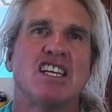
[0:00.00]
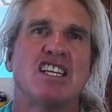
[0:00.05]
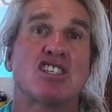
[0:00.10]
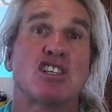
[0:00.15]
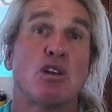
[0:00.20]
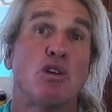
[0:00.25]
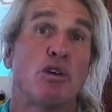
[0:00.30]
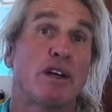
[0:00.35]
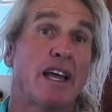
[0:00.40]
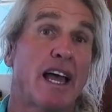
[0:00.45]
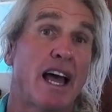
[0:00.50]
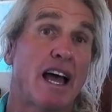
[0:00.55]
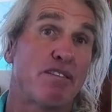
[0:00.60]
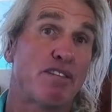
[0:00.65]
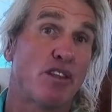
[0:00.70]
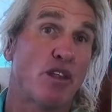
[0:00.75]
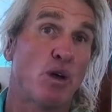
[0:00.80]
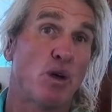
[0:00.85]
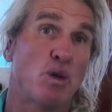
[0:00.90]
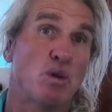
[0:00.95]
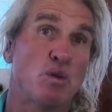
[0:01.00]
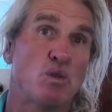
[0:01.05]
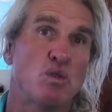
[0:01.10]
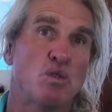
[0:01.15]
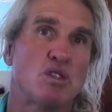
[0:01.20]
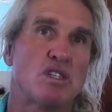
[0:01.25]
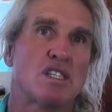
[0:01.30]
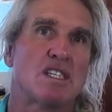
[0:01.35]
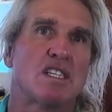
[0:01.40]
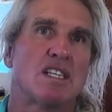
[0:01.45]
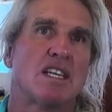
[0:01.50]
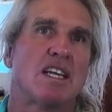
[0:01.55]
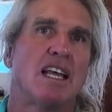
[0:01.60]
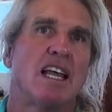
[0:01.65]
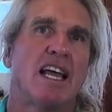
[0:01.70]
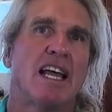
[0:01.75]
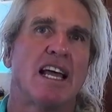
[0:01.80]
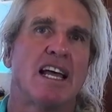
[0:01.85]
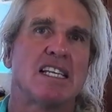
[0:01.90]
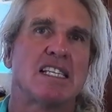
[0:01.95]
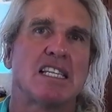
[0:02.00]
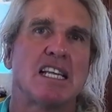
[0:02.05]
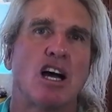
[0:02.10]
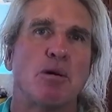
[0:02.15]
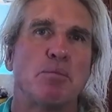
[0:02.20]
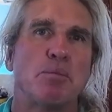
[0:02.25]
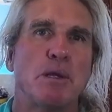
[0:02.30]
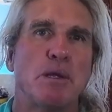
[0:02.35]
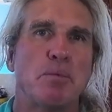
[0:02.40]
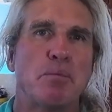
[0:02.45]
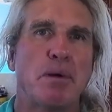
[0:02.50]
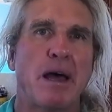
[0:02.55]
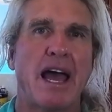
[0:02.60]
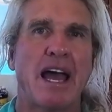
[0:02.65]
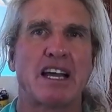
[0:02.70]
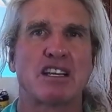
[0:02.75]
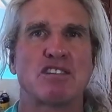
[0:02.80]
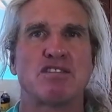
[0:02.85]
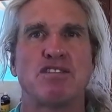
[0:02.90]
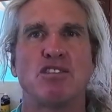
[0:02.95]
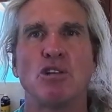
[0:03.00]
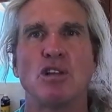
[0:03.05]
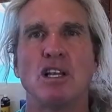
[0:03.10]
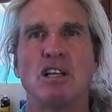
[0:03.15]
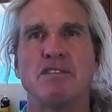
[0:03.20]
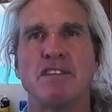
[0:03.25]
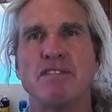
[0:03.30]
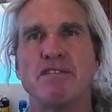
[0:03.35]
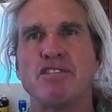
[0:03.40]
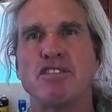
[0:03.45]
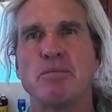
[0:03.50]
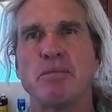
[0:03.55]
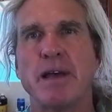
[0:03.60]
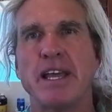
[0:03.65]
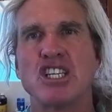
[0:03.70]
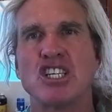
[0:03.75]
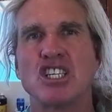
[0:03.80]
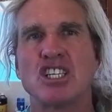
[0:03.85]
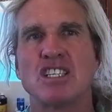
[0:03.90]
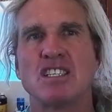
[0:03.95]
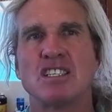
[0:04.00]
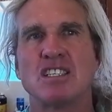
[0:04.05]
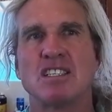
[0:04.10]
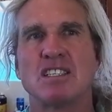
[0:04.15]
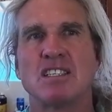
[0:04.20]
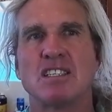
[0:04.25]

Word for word: So look out for those as they'll be packed full of information.